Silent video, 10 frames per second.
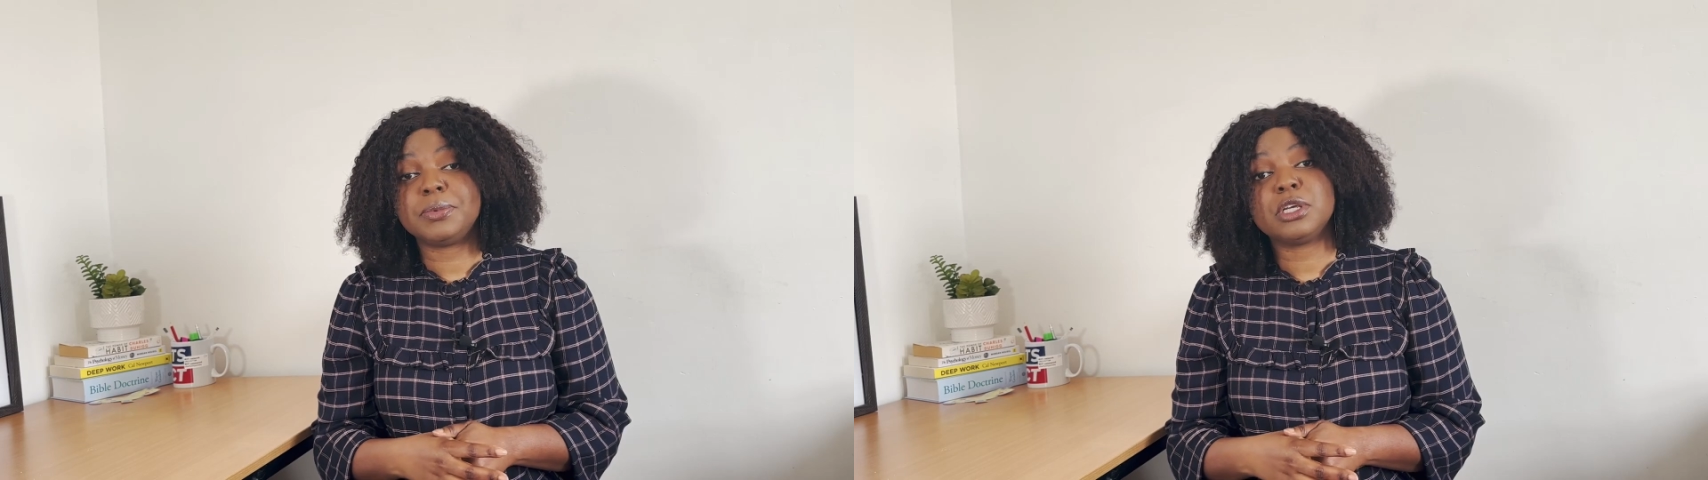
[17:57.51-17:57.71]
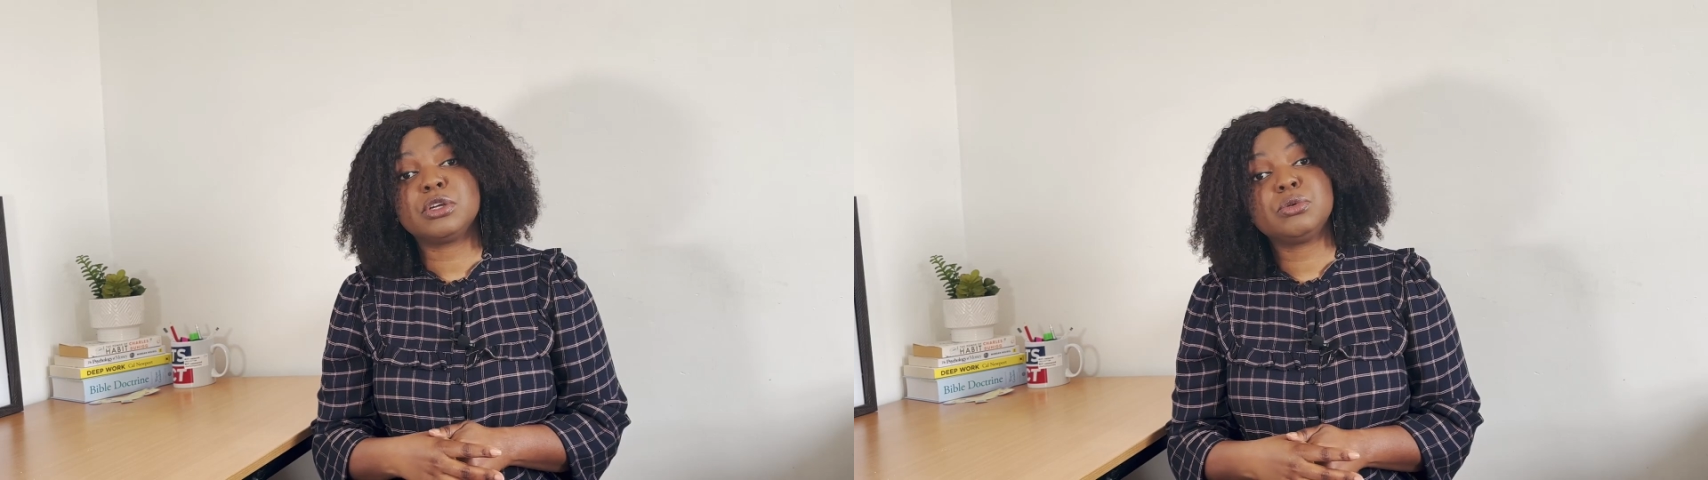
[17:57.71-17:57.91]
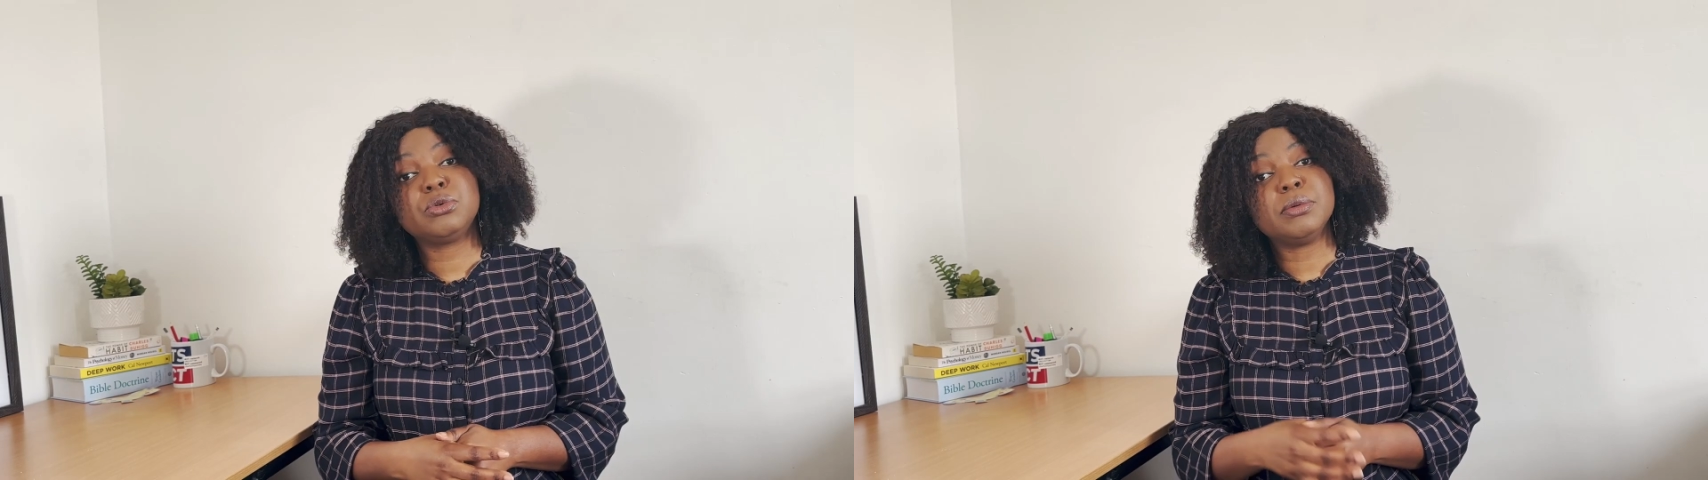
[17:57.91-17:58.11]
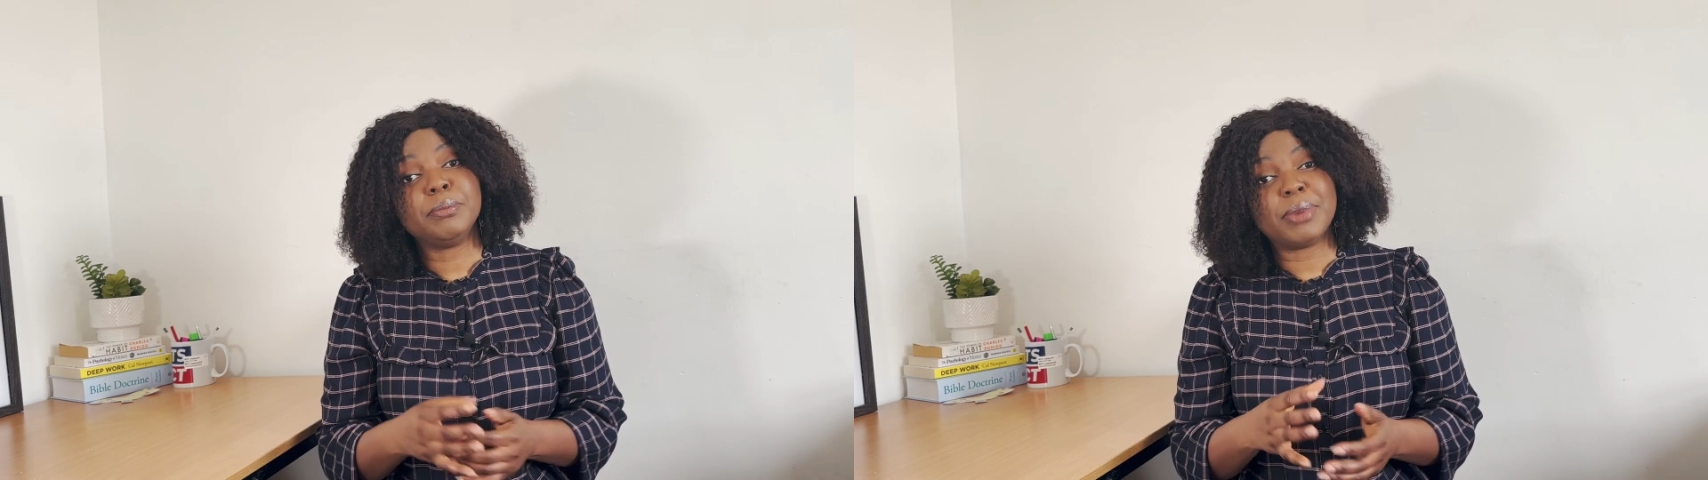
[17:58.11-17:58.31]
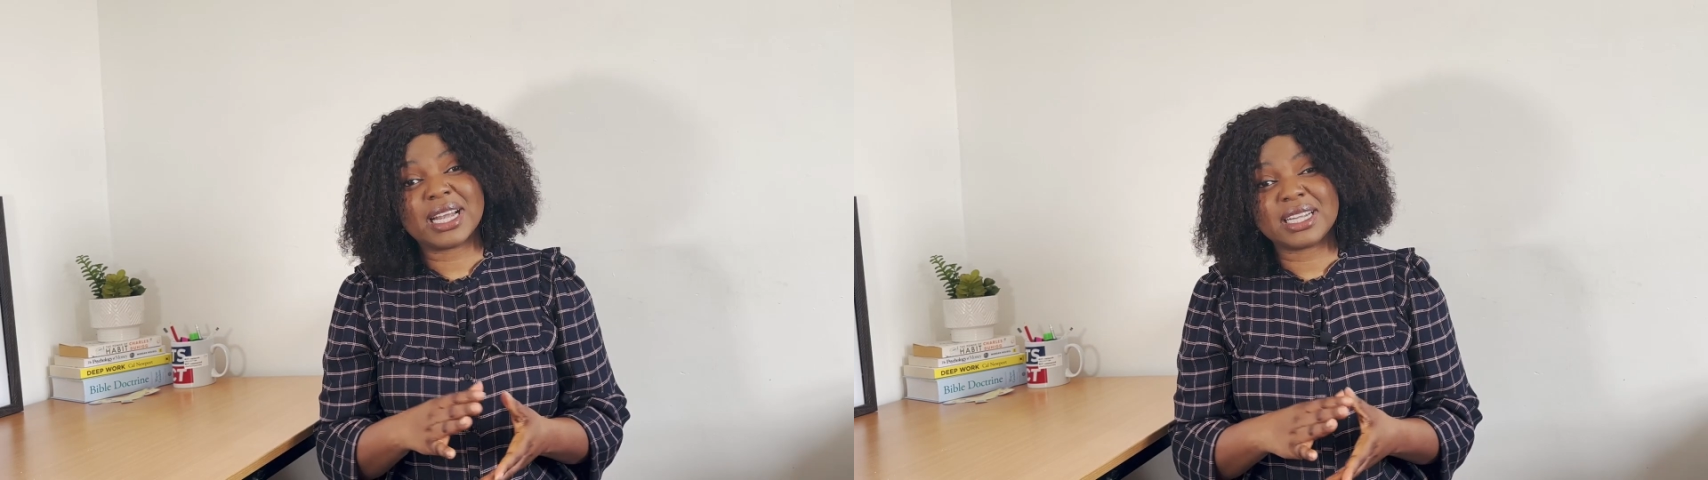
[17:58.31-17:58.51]
include
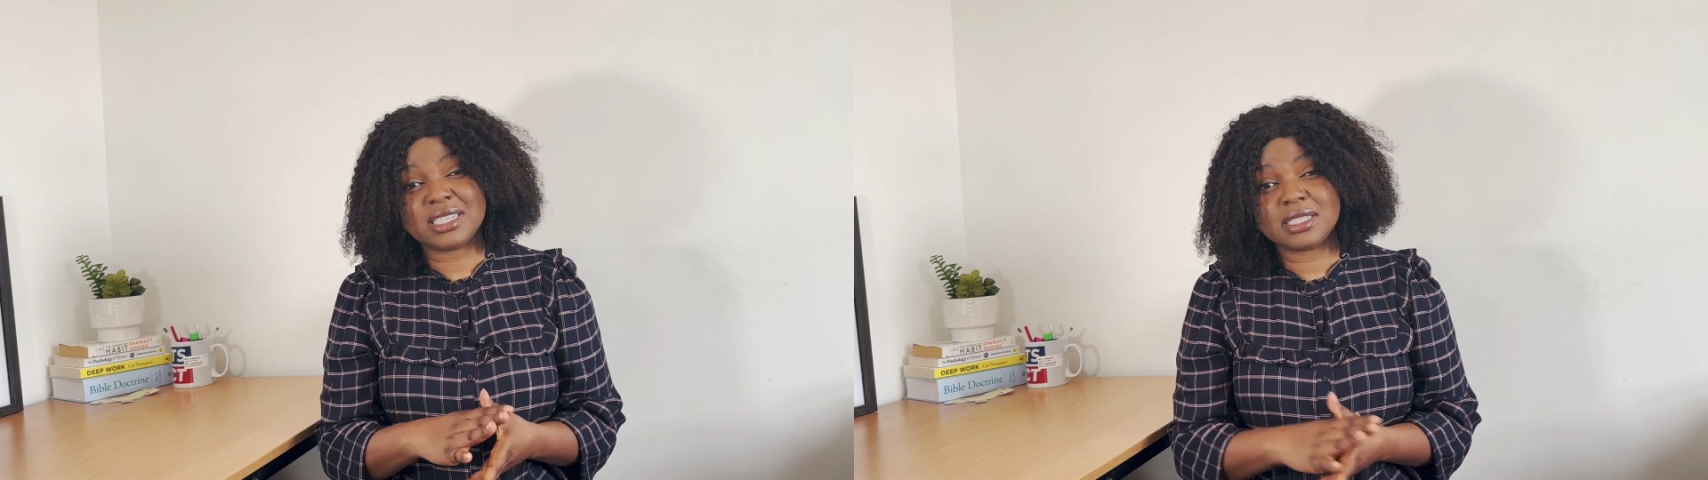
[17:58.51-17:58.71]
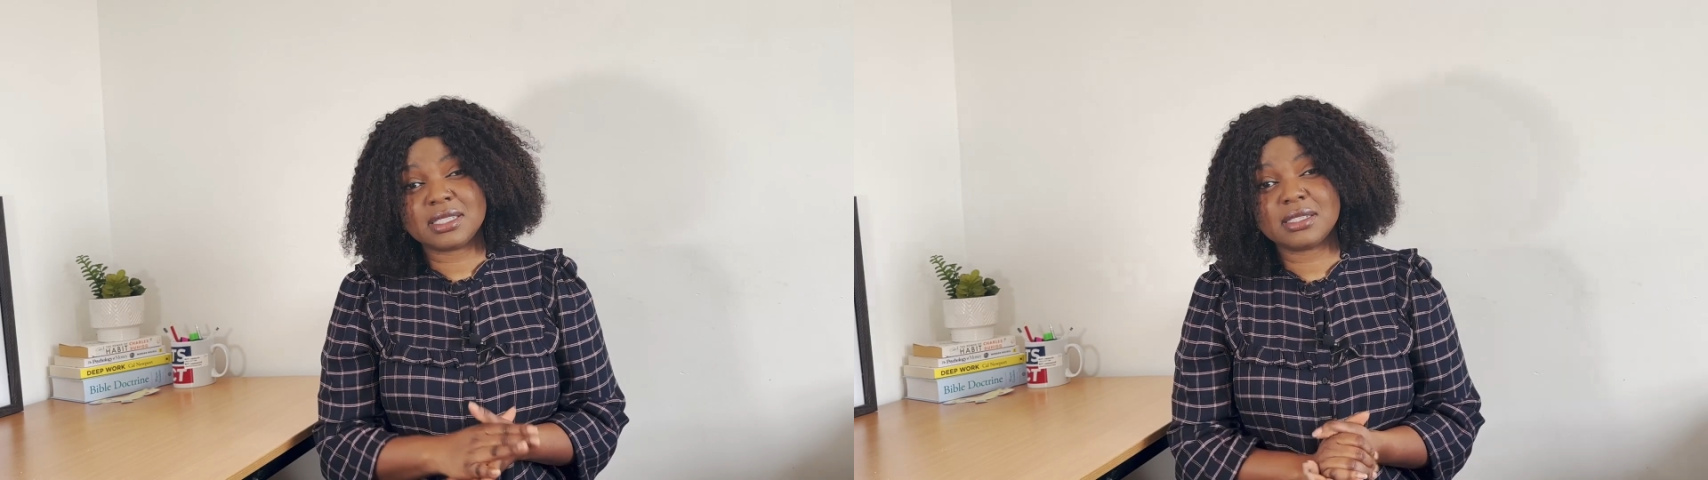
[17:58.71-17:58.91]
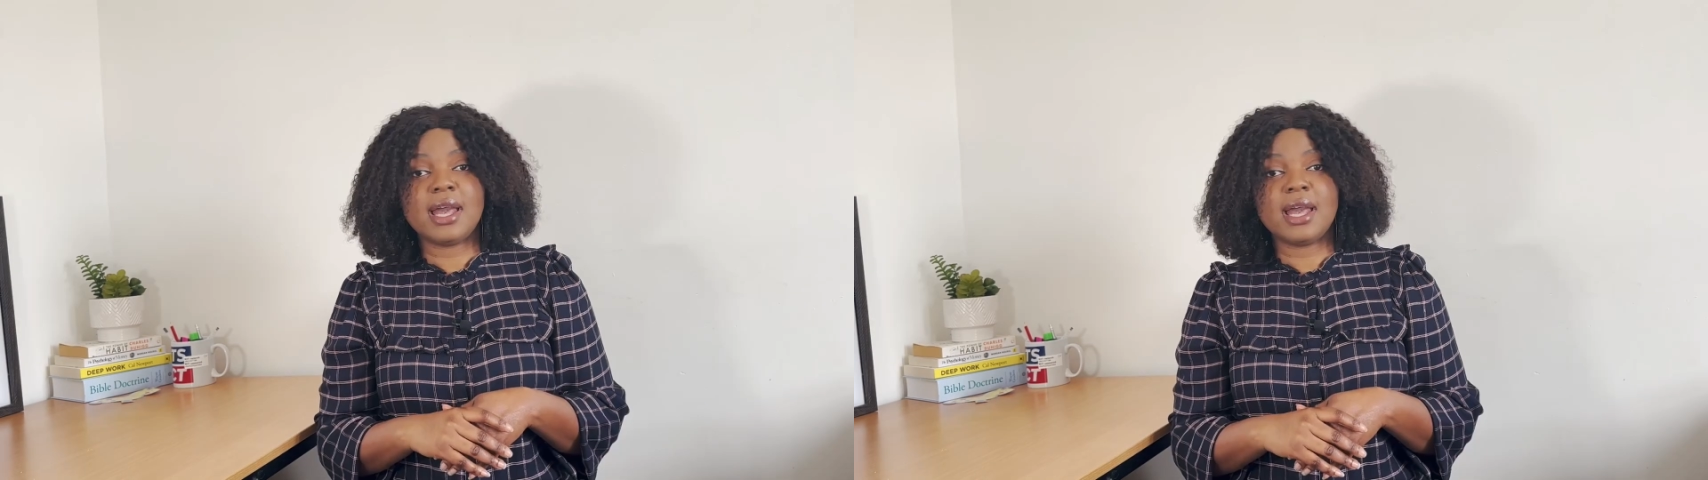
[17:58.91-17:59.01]
Barclays,